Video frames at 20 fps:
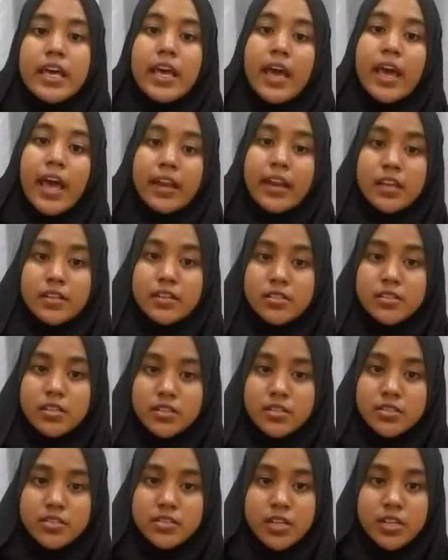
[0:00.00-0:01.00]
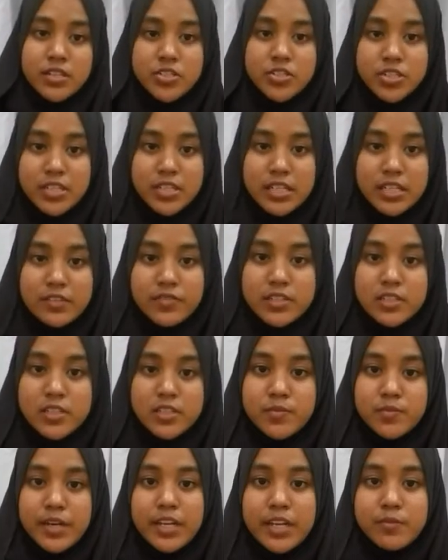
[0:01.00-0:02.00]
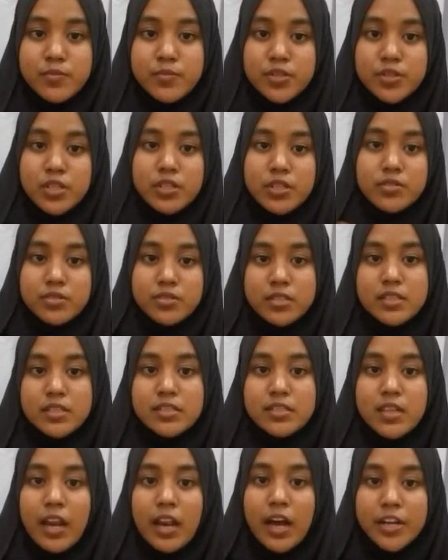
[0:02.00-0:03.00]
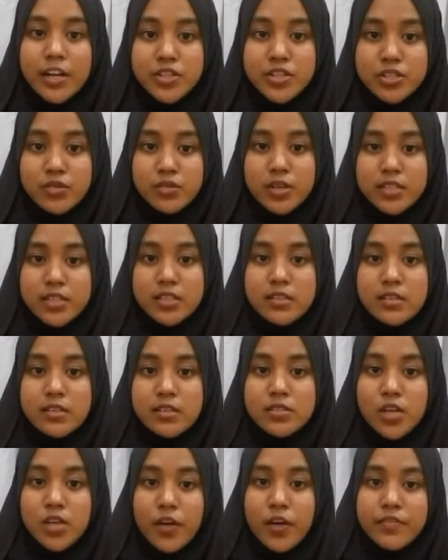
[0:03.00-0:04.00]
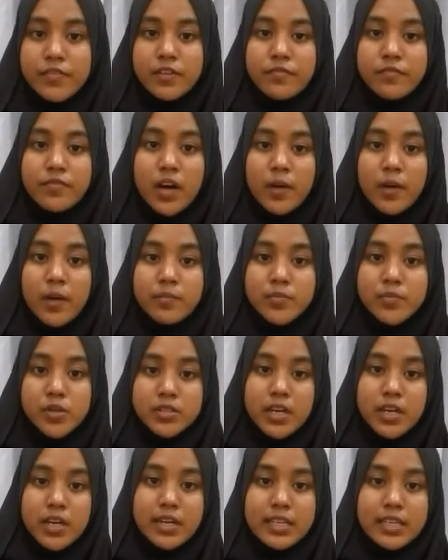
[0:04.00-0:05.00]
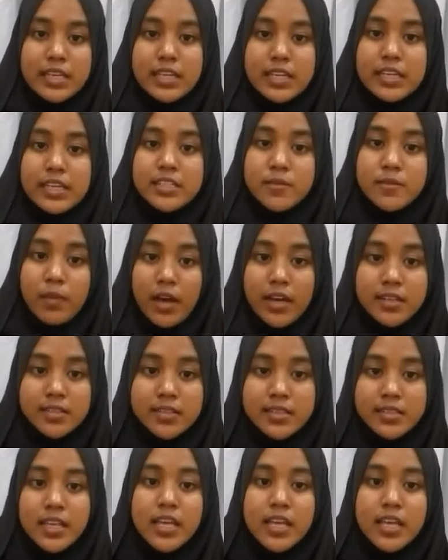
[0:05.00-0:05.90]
An adult transgenic vertebrate produces large quantities of the farm product in its blood,